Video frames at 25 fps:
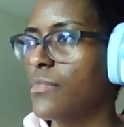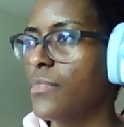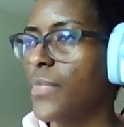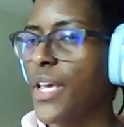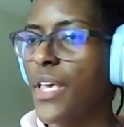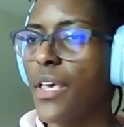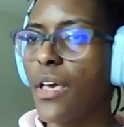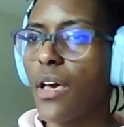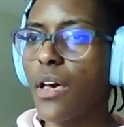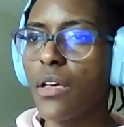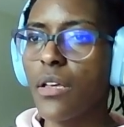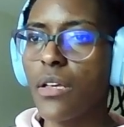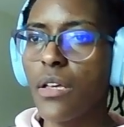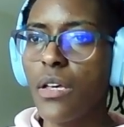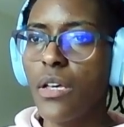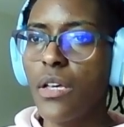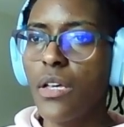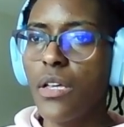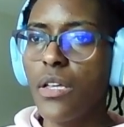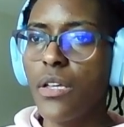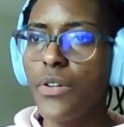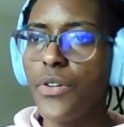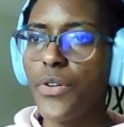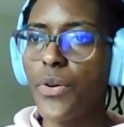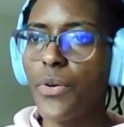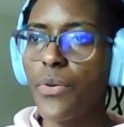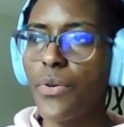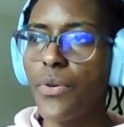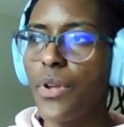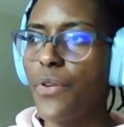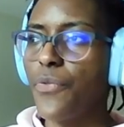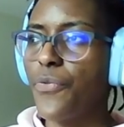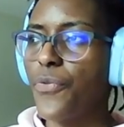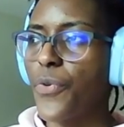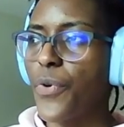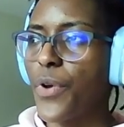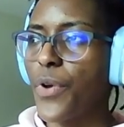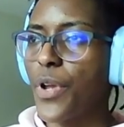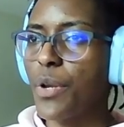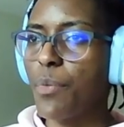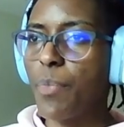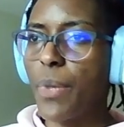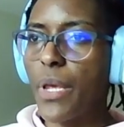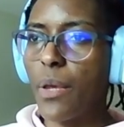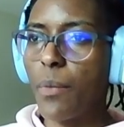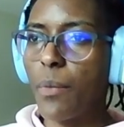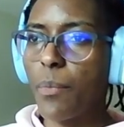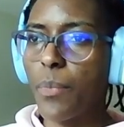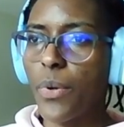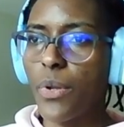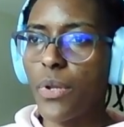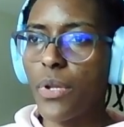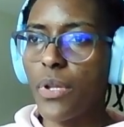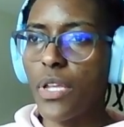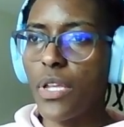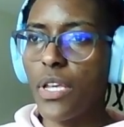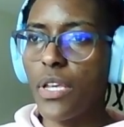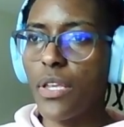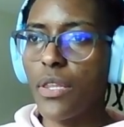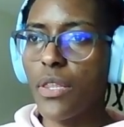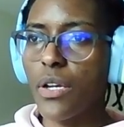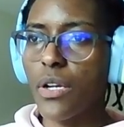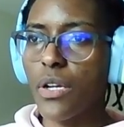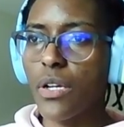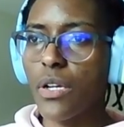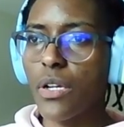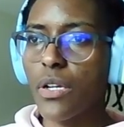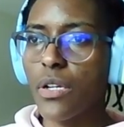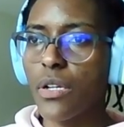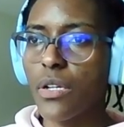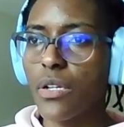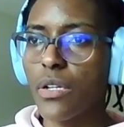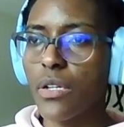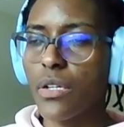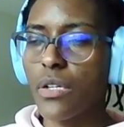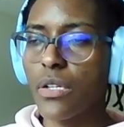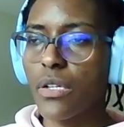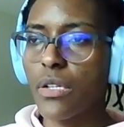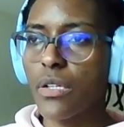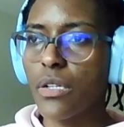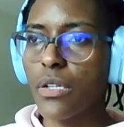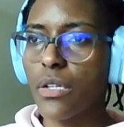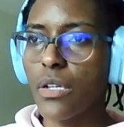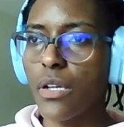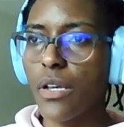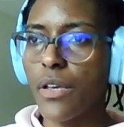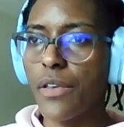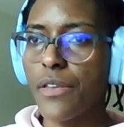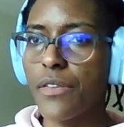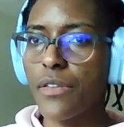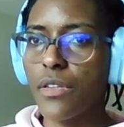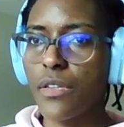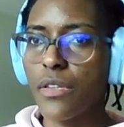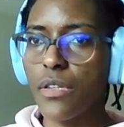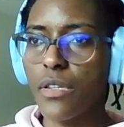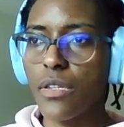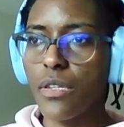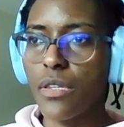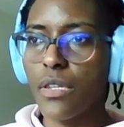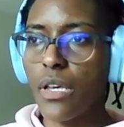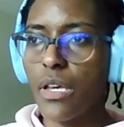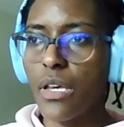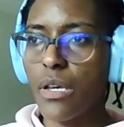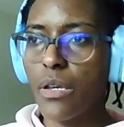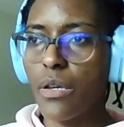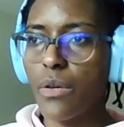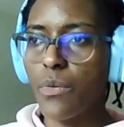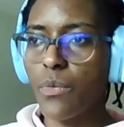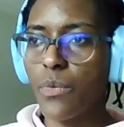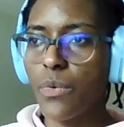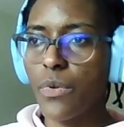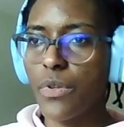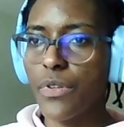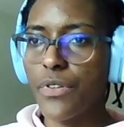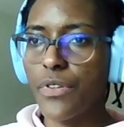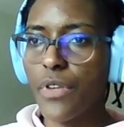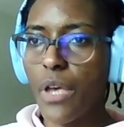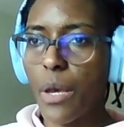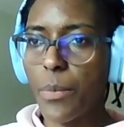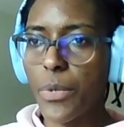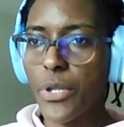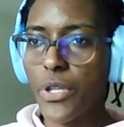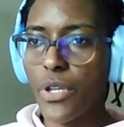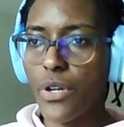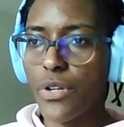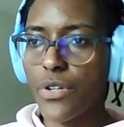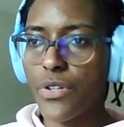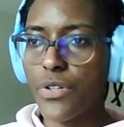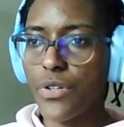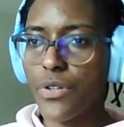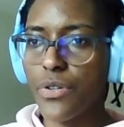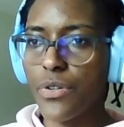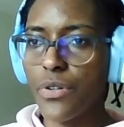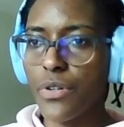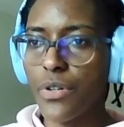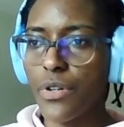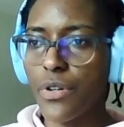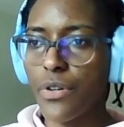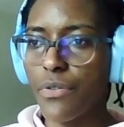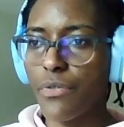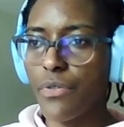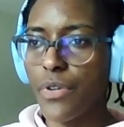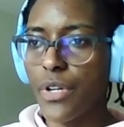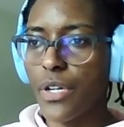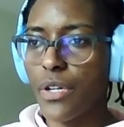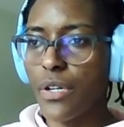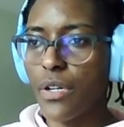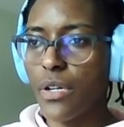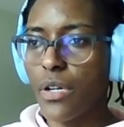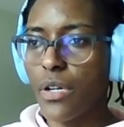yeah, don't avoid people either, because that will sabotage your career.